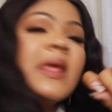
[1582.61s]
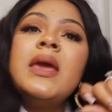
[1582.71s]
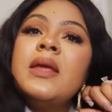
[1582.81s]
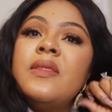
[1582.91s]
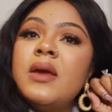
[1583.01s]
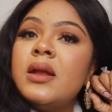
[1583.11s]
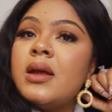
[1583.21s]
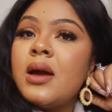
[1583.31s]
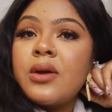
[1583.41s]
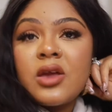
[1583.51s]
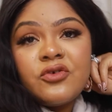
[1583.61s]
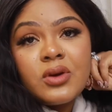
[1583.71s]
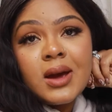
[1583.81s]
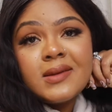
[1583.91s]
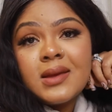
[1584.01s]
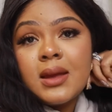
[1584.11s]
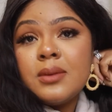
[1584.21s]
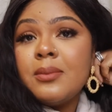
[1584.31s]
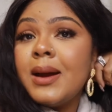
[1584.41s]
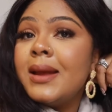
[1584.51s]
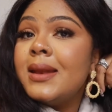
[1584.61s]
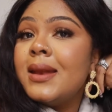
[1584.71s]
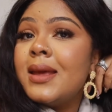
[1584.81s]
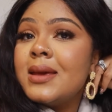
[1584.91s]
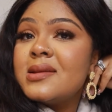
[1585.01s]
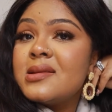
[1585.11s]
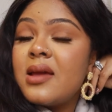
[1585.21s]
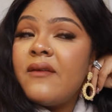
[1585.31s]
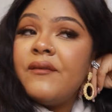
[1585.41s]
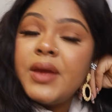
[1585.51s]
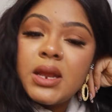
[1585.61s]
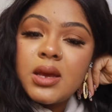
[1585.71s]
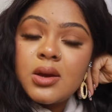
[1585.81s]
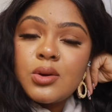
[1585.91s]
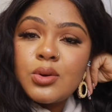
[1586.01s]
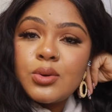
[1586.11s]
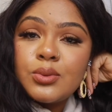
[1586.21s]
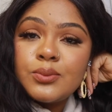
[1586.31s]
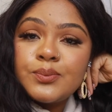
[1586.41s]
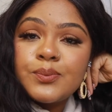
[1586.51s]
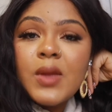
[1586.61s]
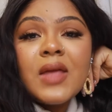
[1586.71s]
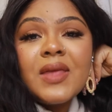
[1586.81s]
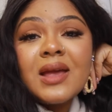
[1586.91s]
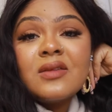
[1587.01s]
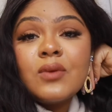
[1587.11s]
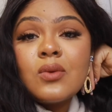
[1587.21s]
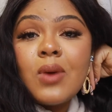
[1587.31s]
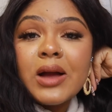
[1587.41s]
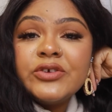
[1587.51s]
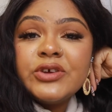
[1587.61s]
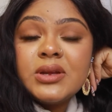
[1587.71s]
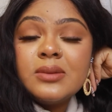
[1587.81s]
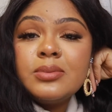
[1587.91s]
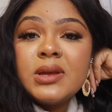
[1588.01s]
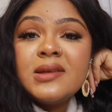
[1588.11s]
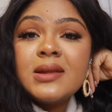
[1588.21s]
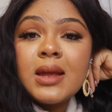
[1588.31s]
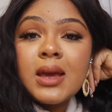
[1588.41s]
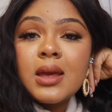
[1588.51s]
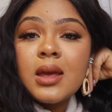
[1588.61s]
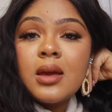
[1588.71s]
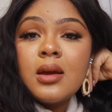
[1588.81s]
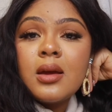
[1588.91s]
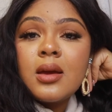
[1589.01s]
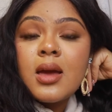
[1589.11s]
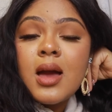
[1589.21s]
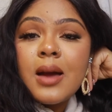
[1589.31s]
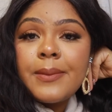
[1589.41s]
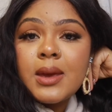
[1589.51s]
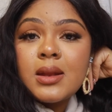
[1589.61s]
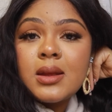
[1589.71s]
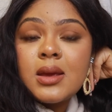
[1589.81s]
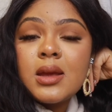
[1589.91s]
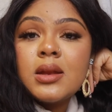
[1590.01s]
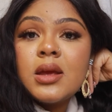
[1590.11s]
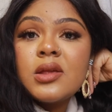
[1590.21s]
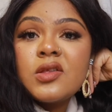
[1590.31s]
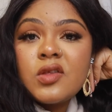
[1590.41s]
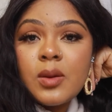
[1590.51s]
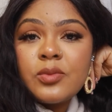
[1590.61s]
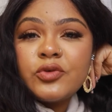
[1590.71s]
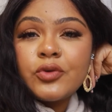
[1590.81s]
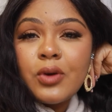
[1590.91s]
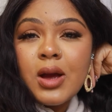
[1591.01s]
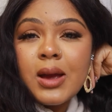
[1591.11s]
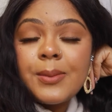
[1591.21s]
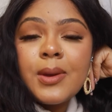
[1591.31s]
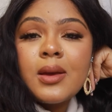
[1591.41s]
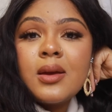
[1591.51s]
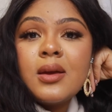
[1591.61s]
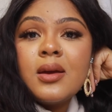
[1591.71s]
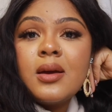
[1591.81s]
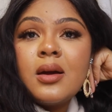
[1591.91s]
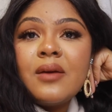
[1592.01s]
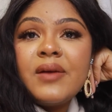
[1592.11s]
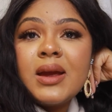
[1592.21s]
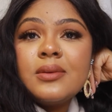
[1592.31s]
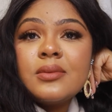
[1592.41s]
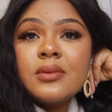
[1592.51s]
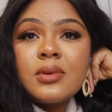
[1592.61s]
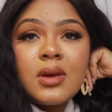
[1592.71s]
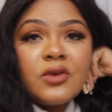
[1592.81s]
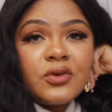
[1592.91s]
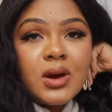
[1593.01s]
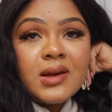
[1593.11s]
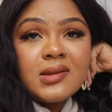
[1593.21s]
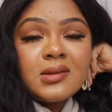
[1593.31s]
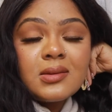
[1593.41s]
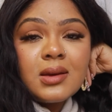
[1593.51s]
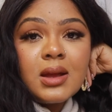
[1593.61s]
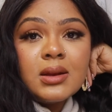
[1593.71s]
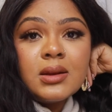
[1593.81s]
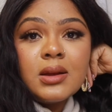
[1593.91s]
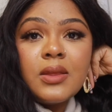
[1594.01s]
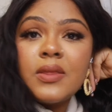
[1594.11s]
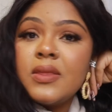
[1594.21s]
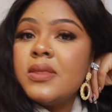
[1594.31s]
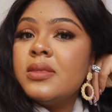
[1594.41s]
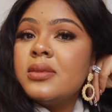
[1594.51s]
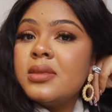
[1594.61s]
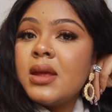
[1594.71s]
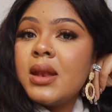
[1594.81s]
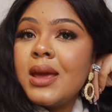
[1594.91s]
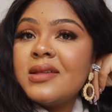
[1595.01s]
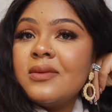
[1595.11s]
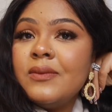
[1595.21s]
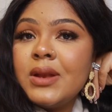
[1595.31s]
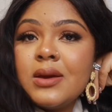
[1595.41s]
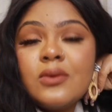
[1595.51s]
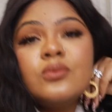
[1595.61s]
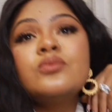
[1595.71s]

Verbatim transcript: and then I'll catch you guys in my next video. Thanks for watching. Please like, comment, and subscribe. All right, catch you guys in the next video.